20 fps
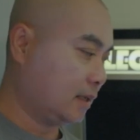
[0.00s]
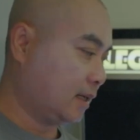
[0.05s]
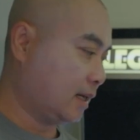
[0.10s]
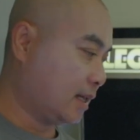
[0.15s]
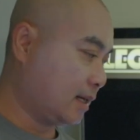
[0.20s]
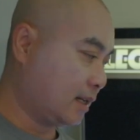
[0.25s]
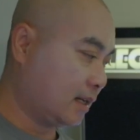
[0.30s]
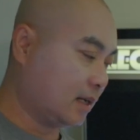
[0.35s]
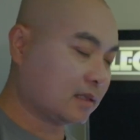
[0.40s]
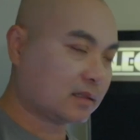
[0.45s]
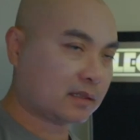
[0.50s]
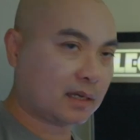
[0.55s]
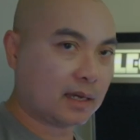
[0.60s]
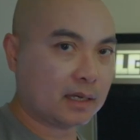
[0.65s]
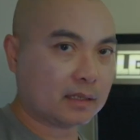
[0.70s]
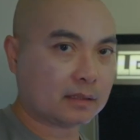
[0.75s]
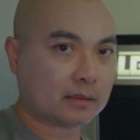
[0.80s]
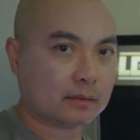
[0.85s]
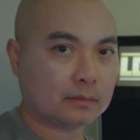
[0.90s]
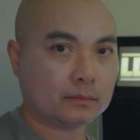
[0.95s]
And in this
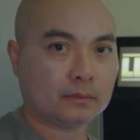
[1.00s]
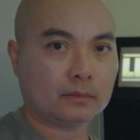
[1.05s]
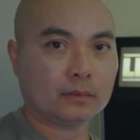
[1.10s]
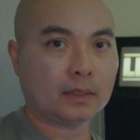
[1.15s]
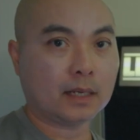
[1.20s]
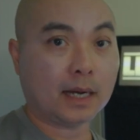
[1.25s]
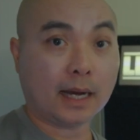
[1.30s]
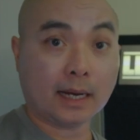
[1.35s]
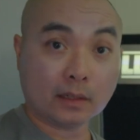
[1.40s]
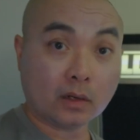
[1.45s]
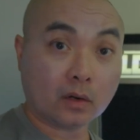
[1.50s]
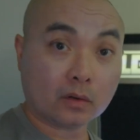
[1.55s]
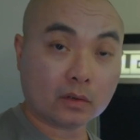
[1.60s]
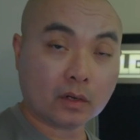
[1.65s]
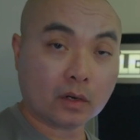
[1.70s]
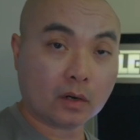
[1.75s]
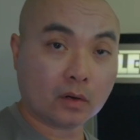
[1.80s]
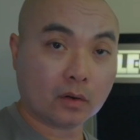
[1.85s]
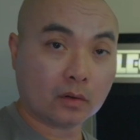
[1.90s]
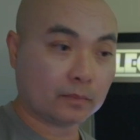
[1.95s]
case, I don't
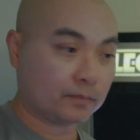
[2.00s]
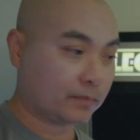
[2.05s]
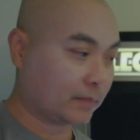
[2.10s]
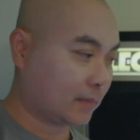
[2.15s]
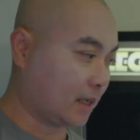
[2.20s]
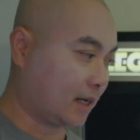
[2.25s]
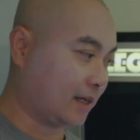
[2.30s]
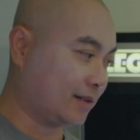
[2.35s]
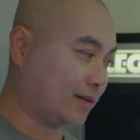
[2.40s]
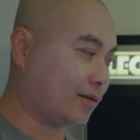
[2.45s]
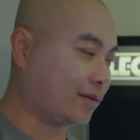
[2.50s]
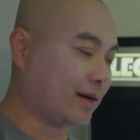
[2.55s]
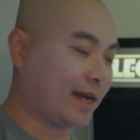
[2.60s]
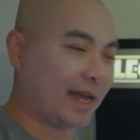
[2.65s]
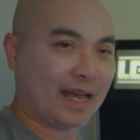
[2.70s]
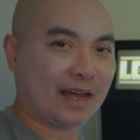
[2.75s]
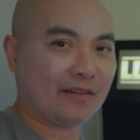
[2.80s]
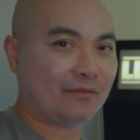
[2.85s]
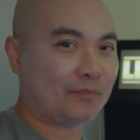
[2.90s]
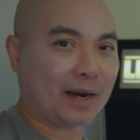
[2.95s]
know. I don't
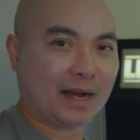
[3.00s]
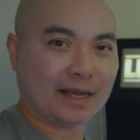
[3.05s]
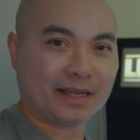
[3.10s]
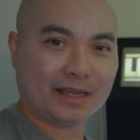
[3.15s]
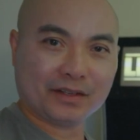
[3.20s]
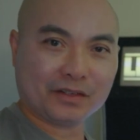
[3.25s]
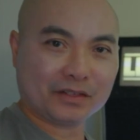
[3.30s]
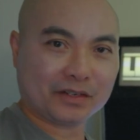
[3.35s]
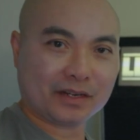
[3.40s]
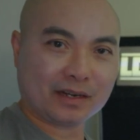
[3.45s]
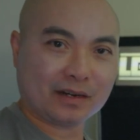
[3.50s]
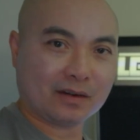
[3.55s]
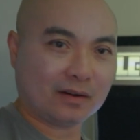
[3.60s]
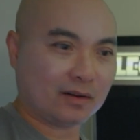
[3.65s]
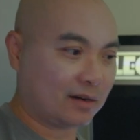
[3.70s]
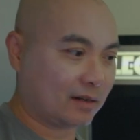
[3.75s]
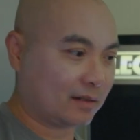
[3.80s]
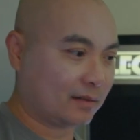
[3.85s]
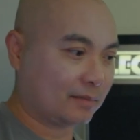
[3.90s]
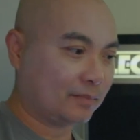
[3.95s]
have my internet
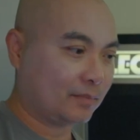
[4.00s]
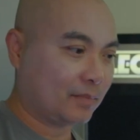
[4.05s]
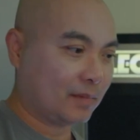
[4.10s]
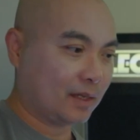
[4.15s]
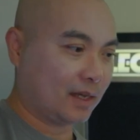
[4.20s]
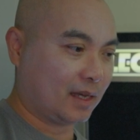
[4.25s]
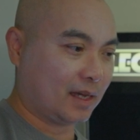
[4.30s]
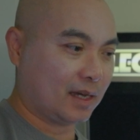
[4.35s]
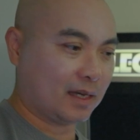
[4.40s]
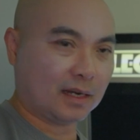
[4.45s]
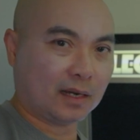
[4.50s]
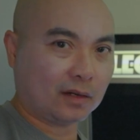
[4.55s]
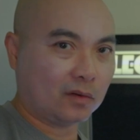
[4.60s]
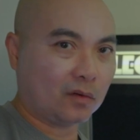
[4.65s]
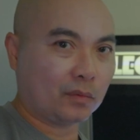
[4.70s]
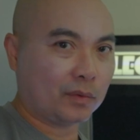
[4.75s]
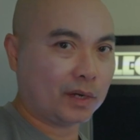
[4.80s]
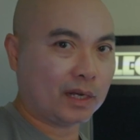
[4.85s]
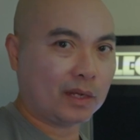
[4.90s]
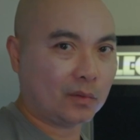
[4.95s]
on, and I
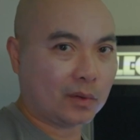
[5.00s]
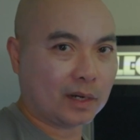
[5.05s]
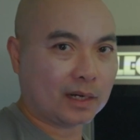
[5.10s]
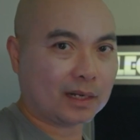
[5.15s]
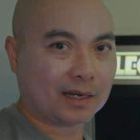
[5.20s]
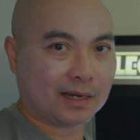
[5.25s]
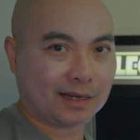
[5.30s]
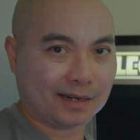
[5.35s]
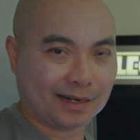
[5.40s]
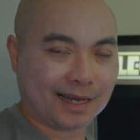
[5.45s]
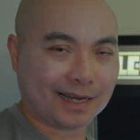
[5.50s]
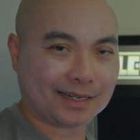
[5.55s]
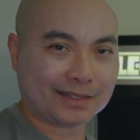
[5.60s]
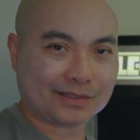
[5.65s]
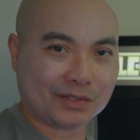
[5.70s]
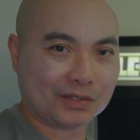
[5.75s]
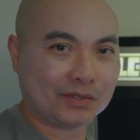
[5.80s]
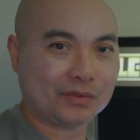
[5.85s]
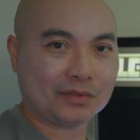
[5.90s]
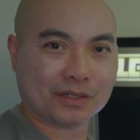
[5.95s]
don't really want to connect
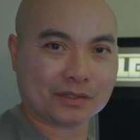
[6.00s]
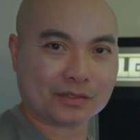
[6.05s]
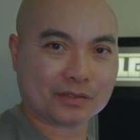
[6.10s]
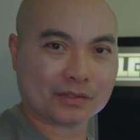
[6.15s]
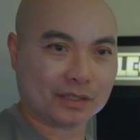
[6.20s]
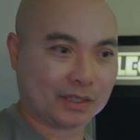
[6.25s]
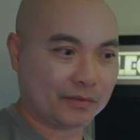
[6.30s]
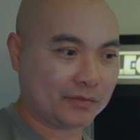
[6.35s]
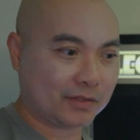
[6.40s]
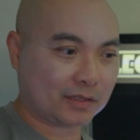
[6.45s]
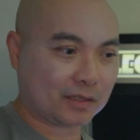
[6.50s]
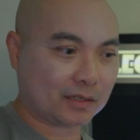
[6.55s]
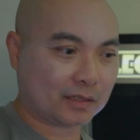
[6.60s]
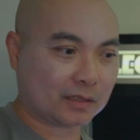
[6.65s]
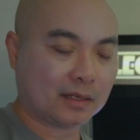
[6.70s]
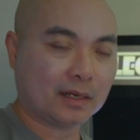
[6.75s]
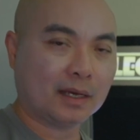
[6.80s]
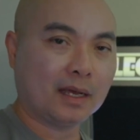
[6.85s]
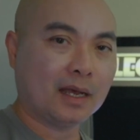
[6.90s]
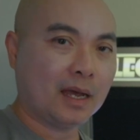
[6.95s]
to their
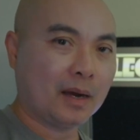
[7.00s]
services.